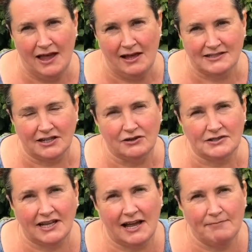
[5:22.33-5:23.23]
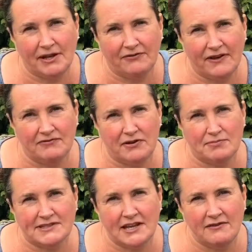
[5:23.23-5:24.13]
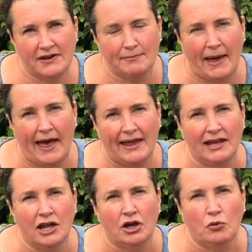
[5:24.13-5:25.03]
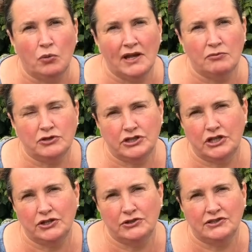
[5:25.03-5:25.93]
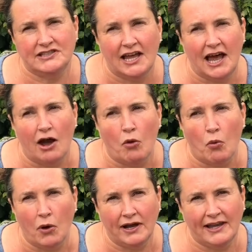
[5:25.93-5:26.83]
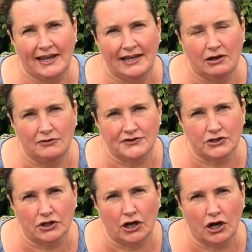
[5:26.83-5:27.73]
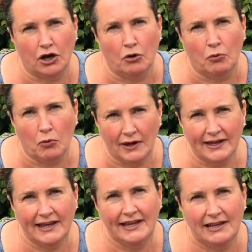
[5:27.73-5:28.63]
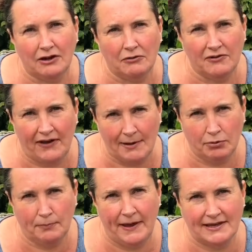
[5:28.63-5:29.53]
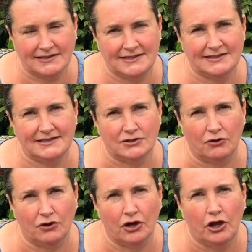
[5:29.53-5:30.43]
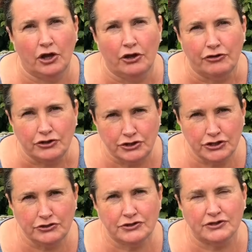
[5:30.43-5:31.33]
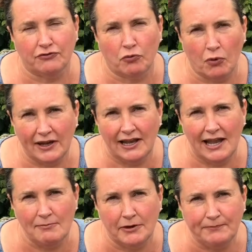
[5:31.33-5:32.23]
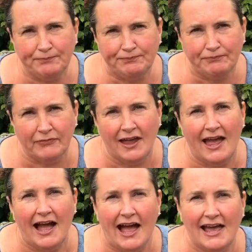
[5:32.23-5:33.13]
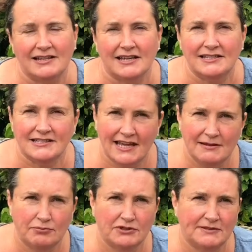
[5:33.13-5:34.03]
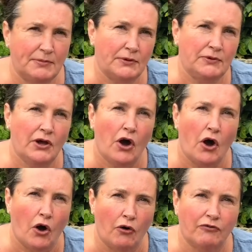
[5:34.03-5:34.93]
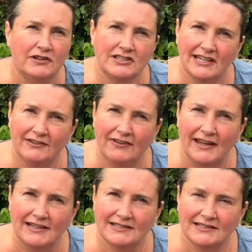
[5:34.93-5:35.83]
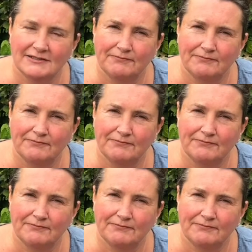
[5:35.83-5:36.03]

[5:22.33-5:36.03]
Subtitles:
So using our big favourite preserving pan, we would use 1 kilo of sugar, 1 kilo of apple pectin stock, the juice of 1 lemon, and a tablespoon of chili flakes.